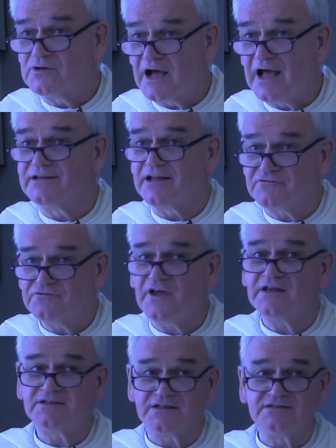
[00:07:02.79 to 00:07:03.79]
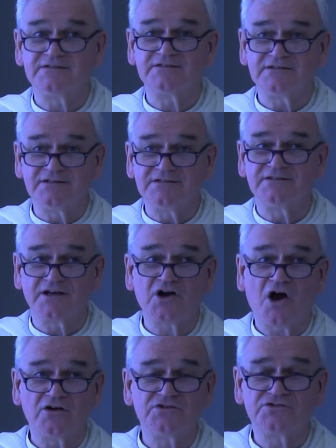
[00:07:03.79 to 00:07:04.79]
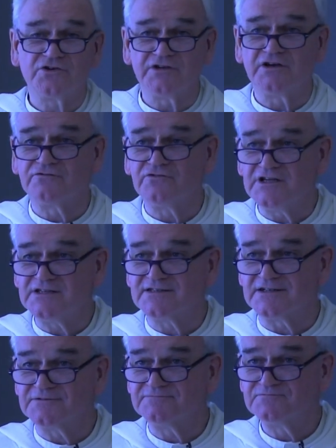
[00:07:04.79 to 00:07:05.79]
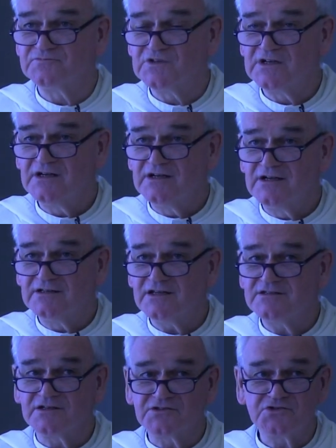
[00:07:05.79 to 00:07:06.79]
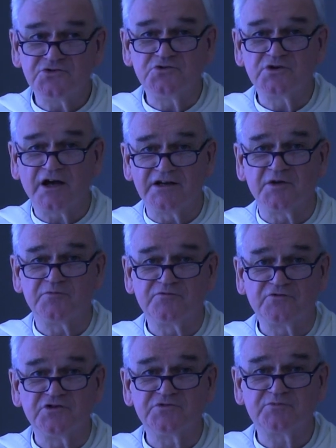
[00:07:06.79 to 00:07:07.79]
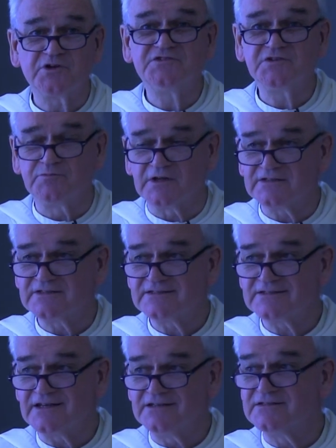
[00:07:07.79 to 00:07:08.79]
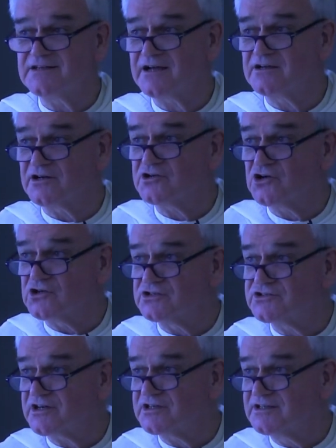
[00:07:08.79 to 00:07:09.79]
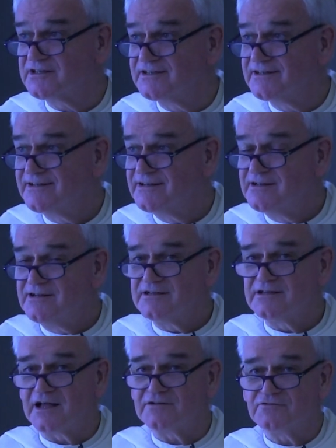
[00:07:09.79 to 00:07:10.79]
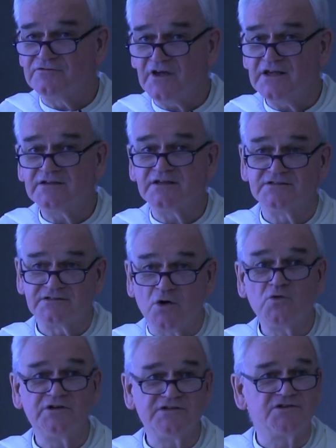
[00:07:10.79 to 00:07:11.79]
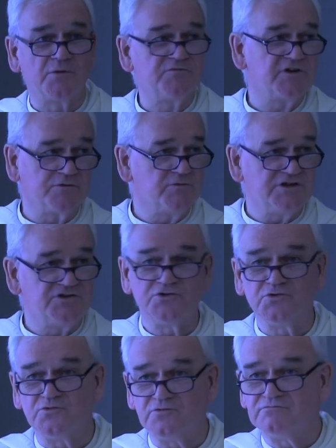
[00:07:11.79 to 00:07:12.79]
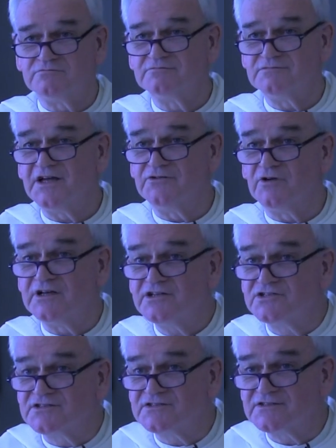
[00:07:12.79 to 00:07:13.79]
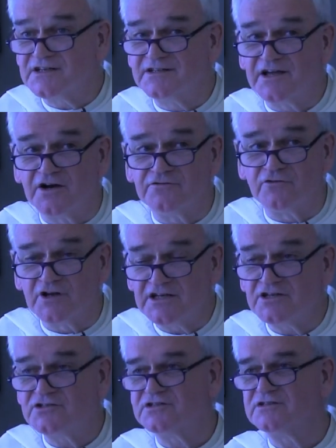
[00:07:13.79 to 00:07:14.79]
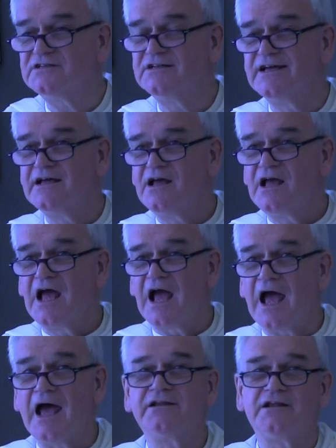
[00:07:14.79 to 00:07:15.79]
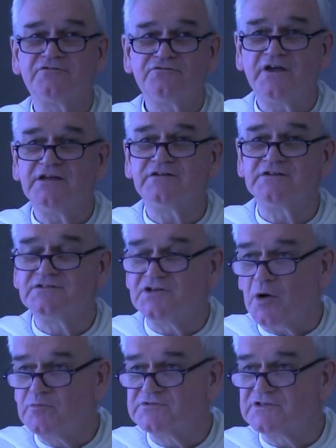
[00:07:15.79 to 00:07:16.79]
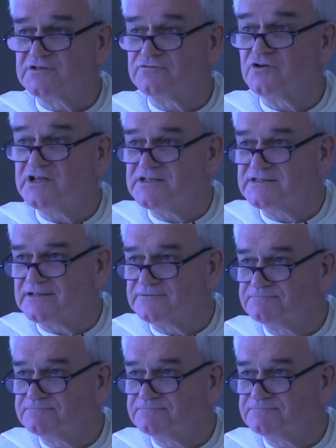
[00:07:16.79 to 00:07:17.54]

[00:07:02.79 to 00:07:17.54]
and that faith is the contrary of reason. These are two kind of first principles in secular culture, that faith is only something we do in the area of religion, and that faith is the opposite of reason,